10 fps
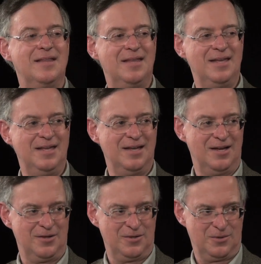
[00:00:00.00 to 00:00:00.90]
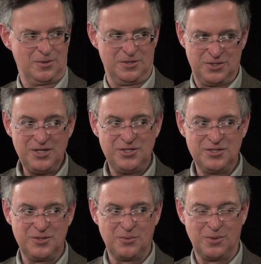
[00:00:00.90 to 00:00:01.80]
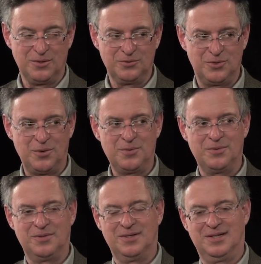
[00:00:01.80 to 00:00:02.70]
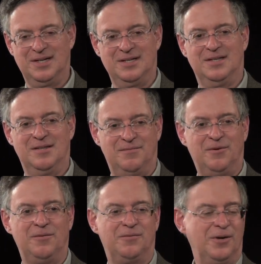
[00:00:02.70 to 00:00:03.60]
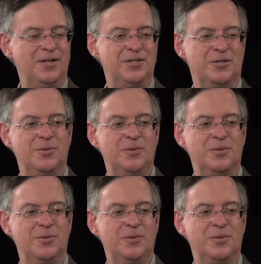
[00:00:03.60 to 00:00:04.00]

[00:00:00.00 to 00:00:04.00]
the other organizations in the world don't get the full forensics.